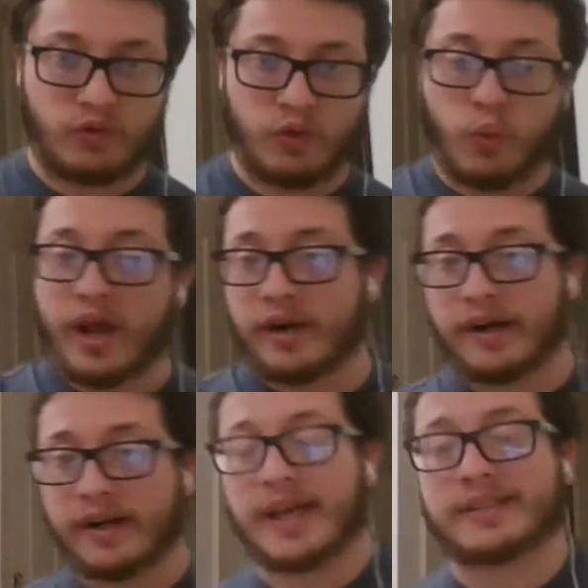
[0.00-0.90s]
the
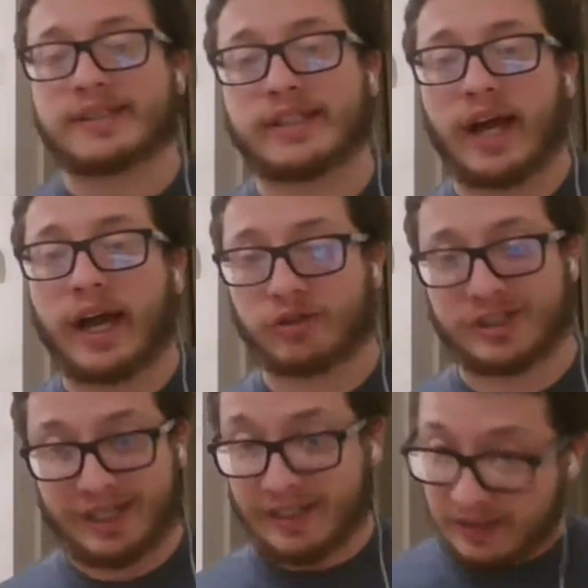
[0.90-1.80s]
winner gets the title
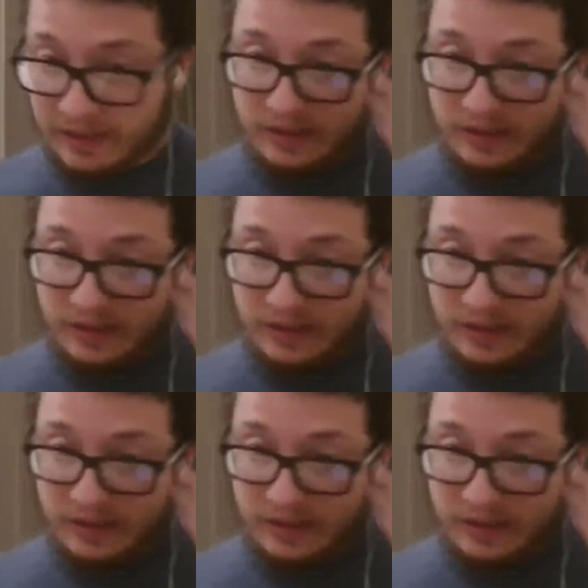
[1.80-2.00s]
shot,